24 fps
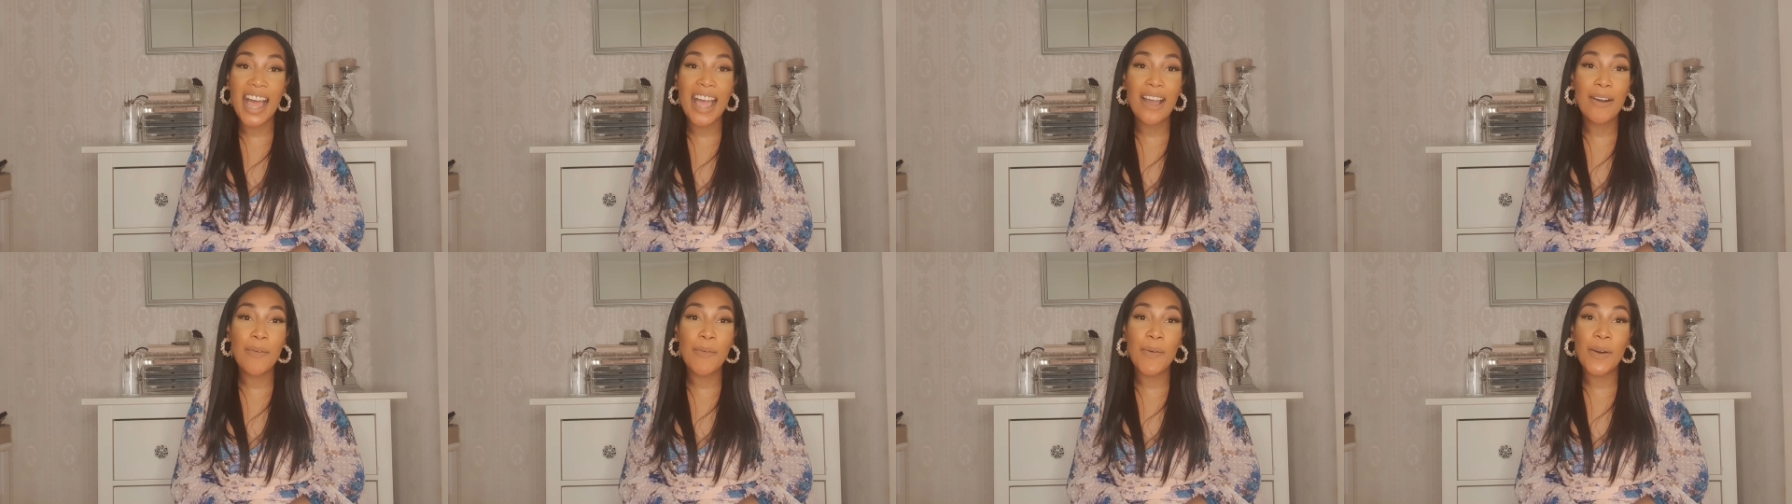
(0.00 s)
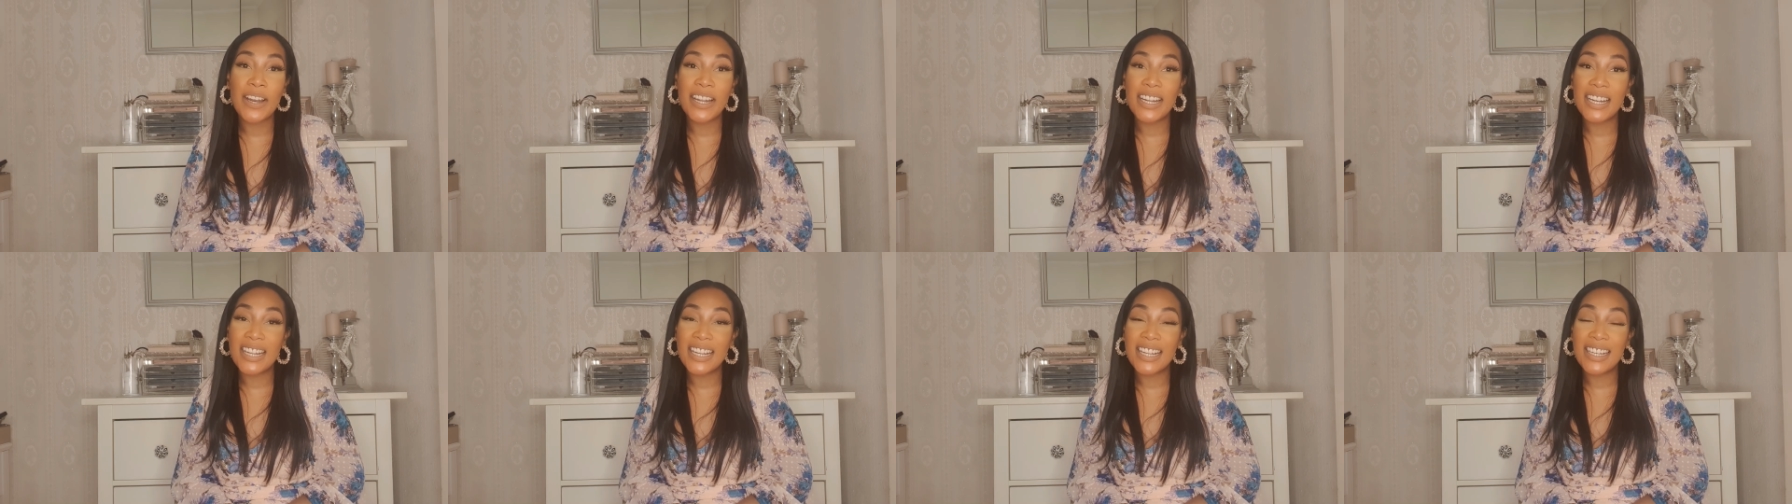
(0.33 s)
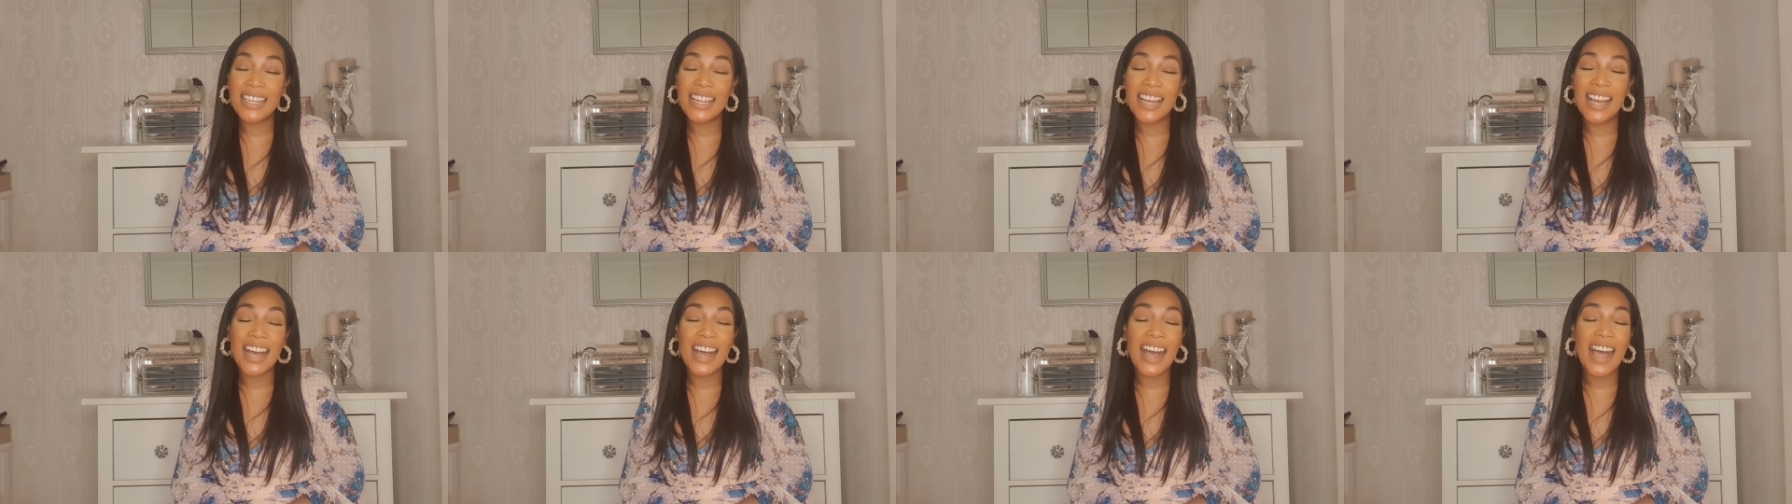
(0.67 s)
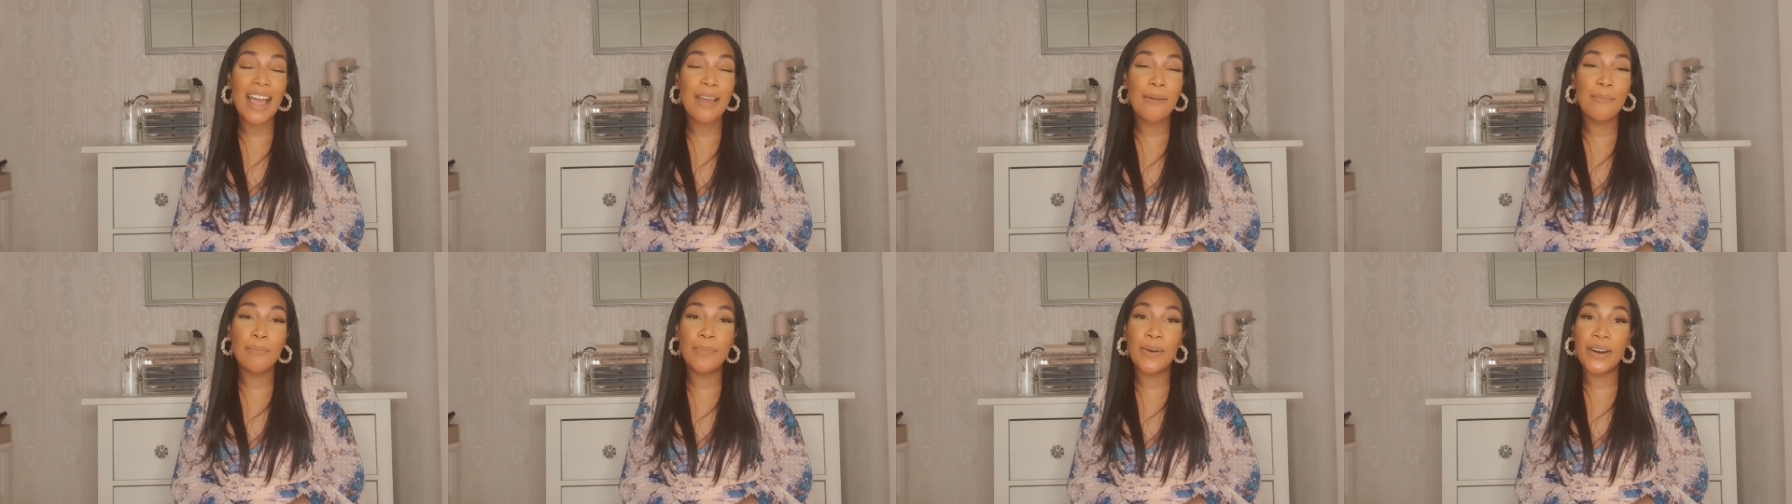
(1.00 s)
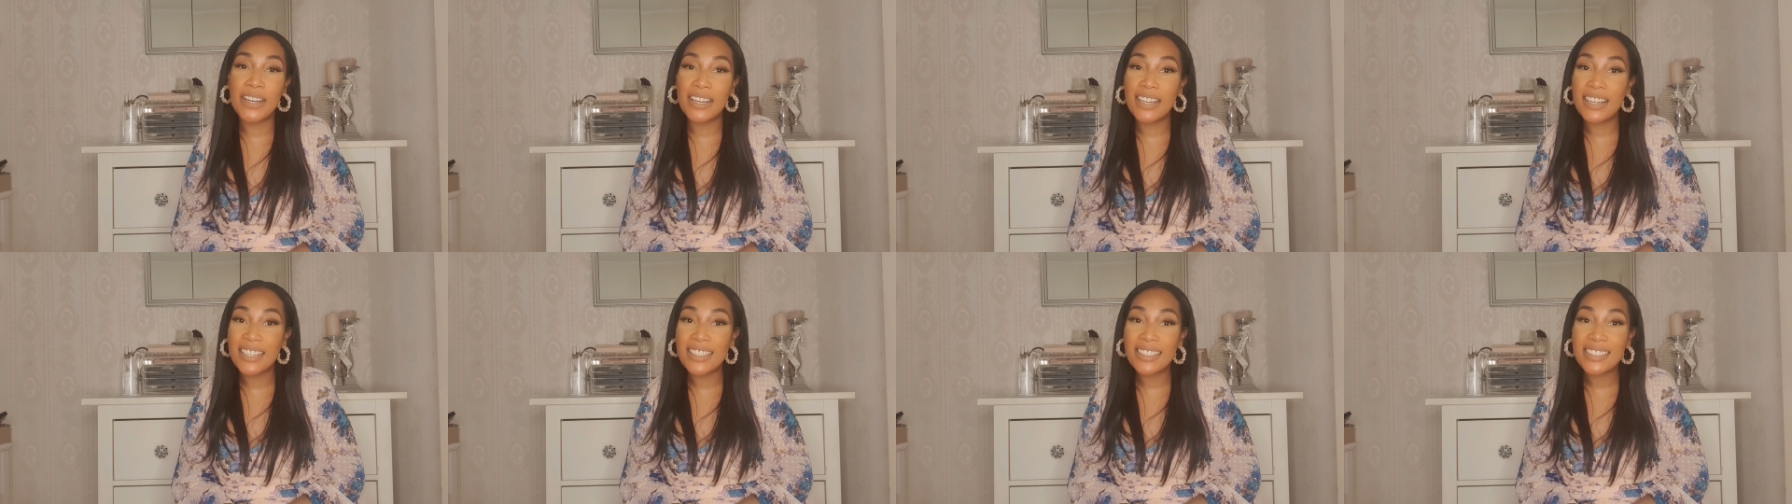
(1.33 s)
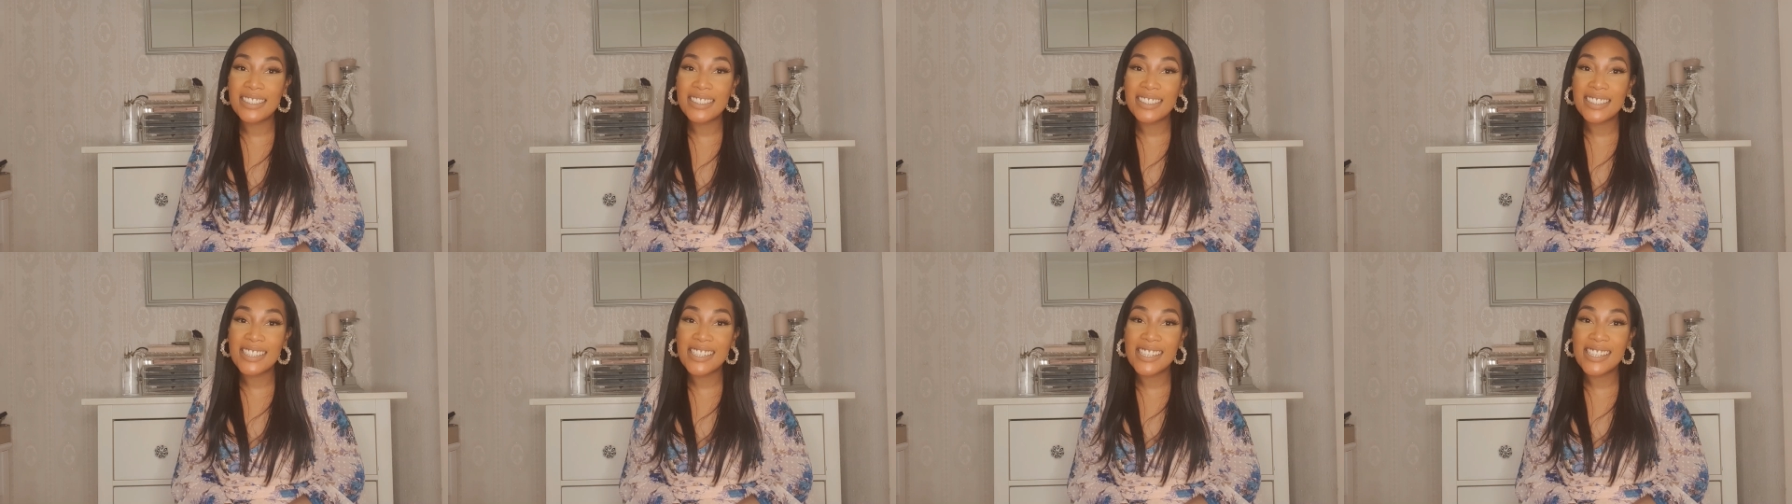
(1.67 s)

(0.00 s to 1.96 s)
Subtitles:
I wanted it, I bought it,